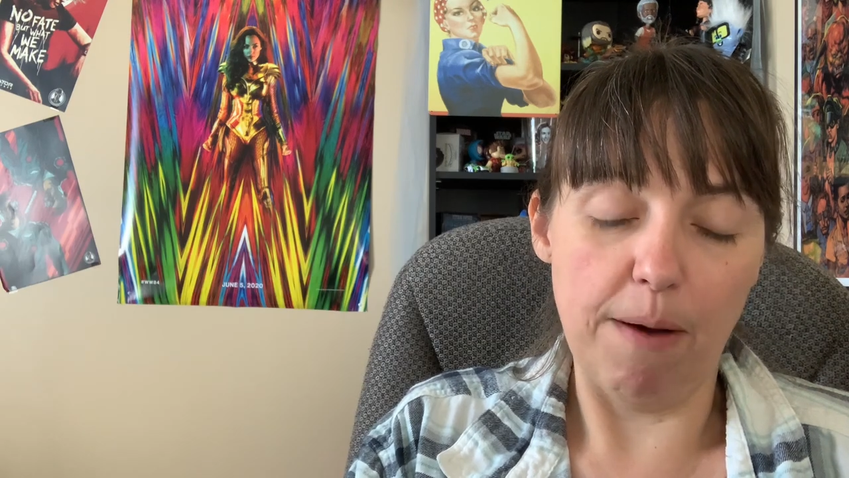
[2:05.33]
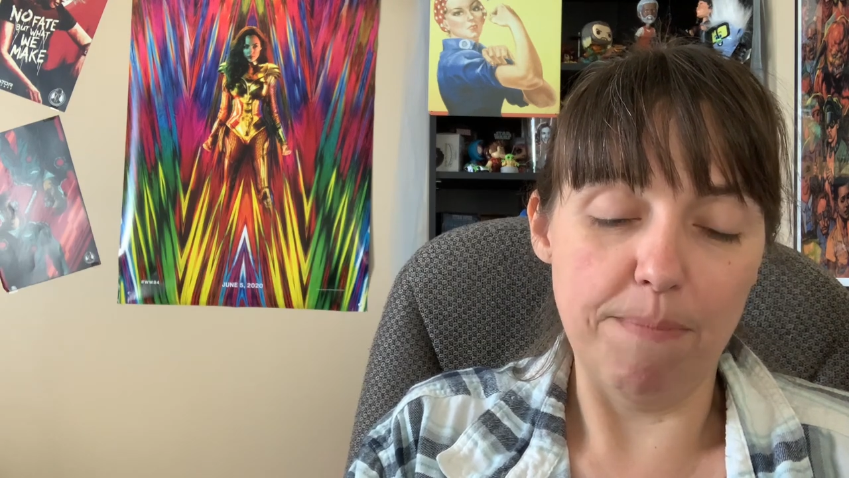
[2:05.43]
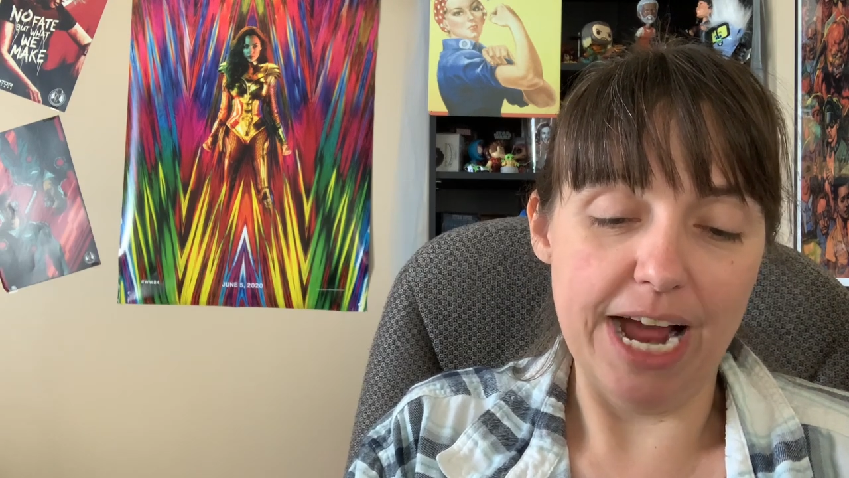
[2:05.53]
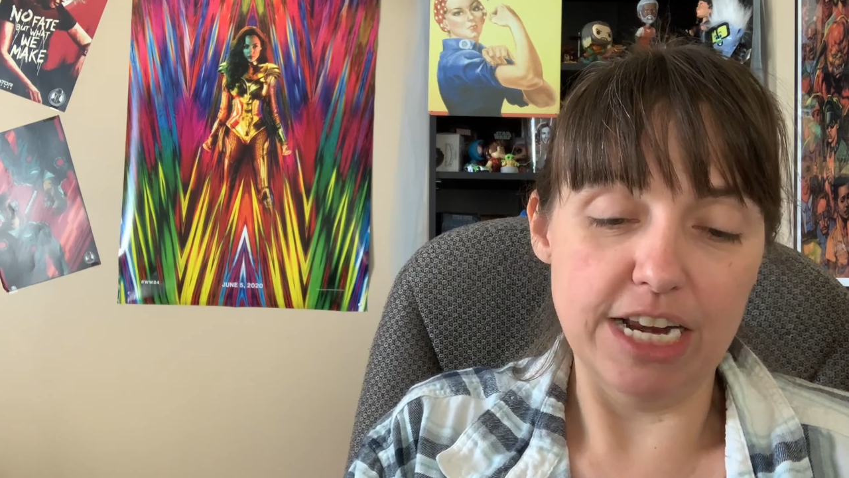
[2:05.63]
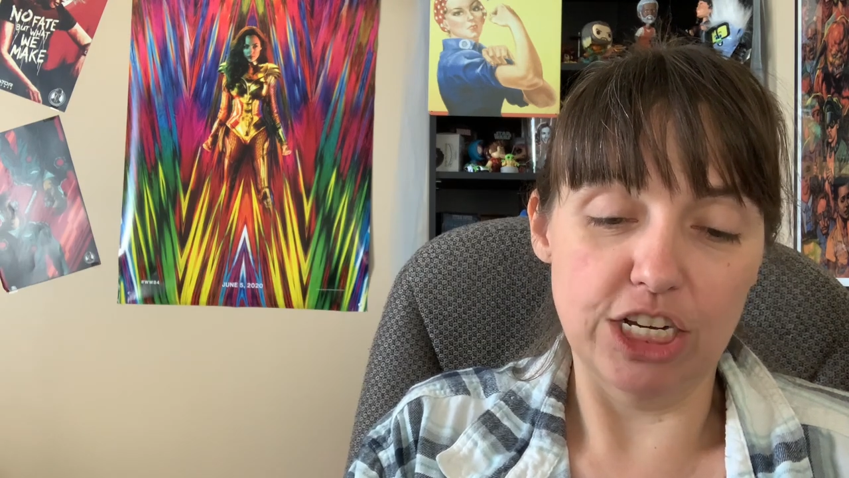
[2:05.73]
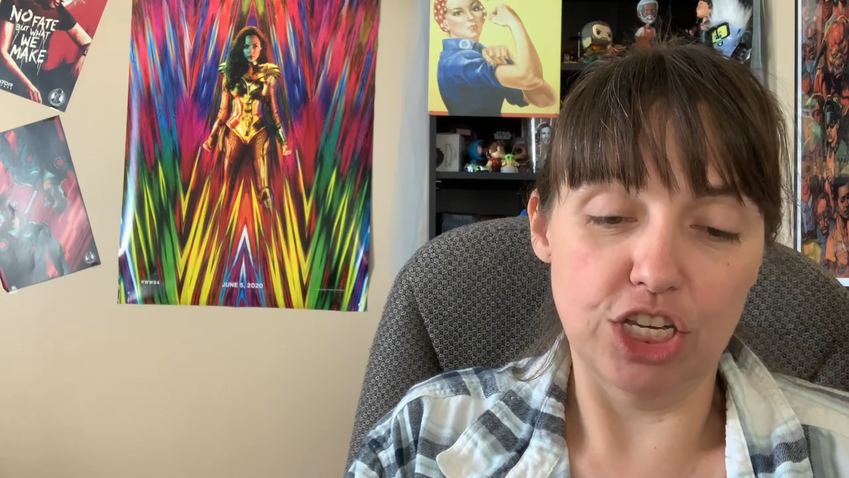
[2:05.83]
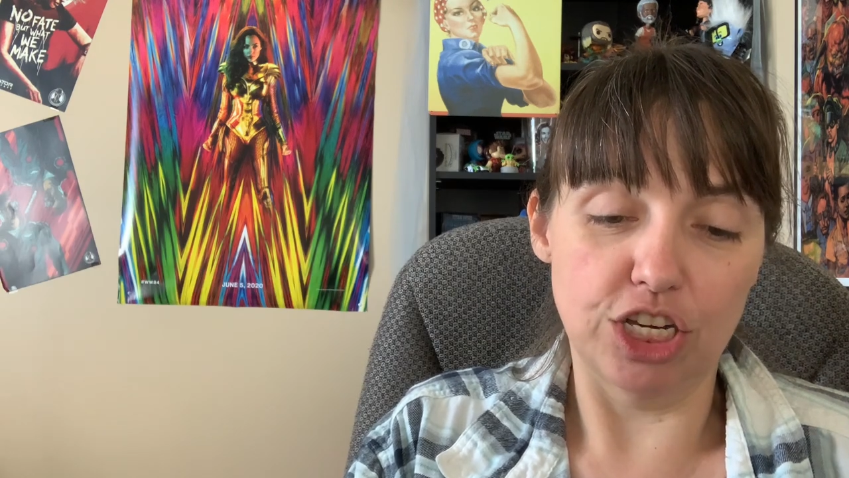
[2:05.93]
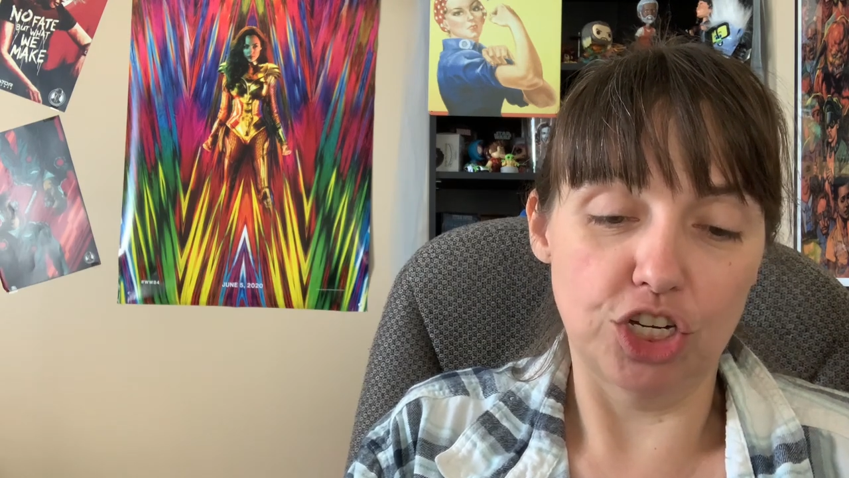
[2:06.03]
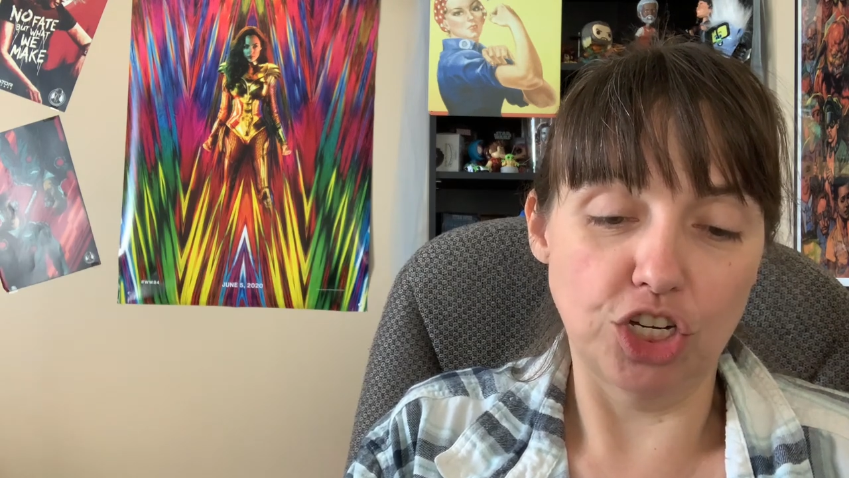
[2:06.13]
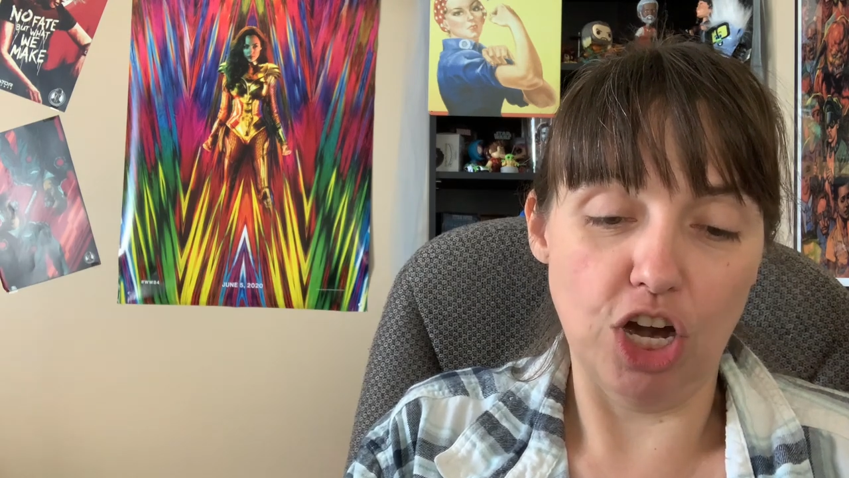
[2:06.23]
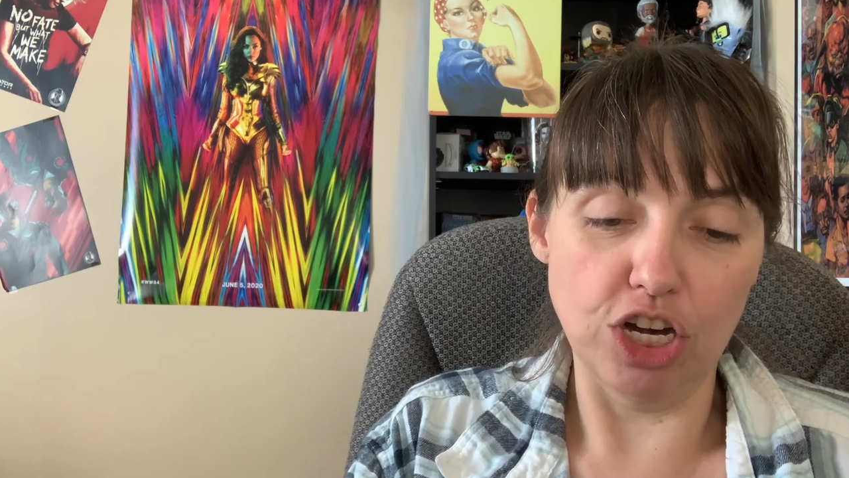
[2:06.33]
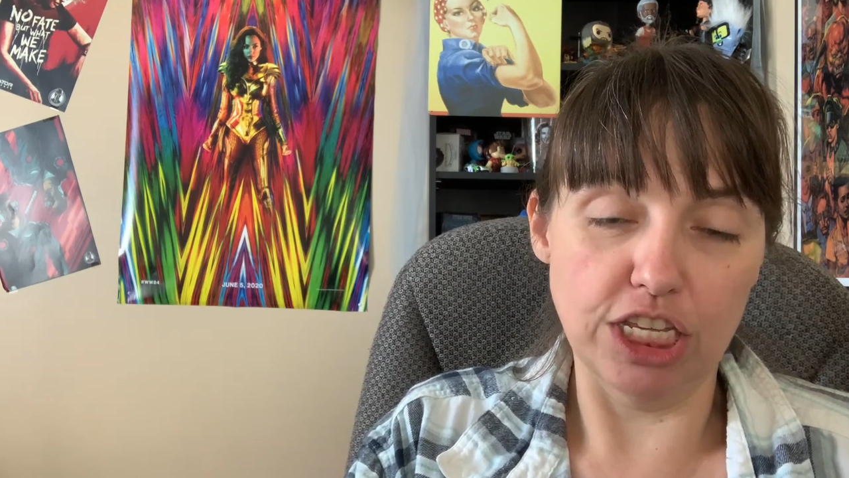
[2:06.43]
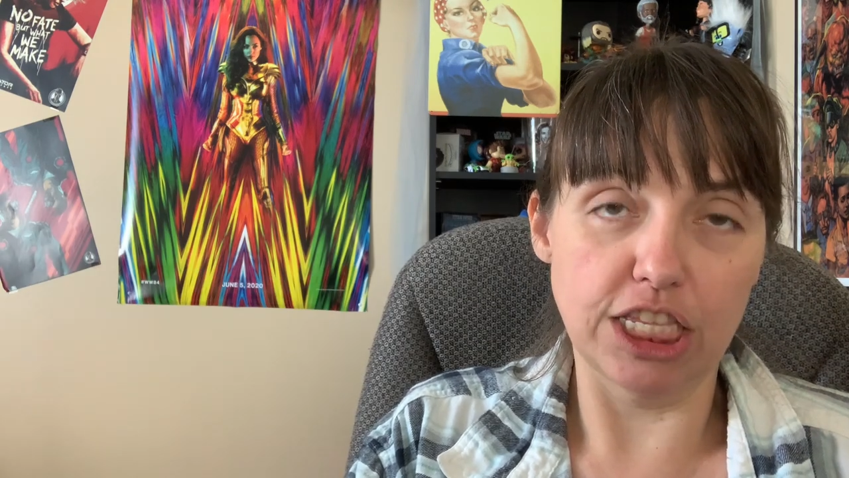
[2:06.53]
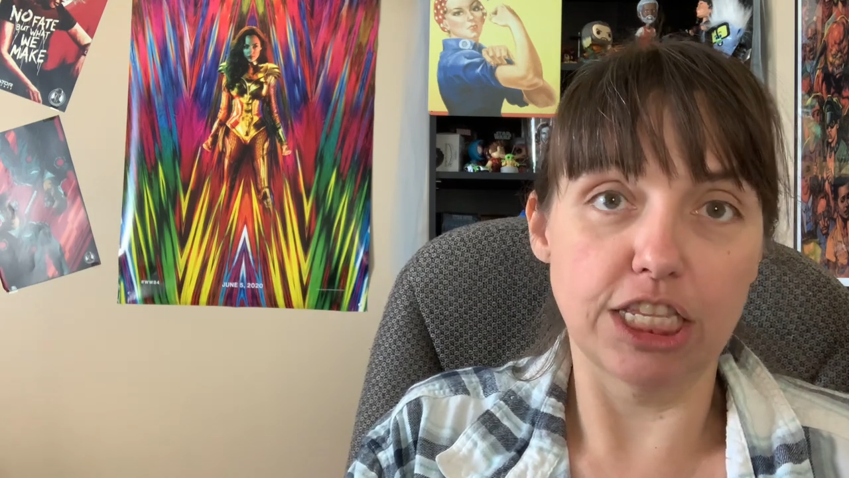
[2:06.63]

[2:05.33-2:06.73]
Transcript: I'll buy the, the shirts,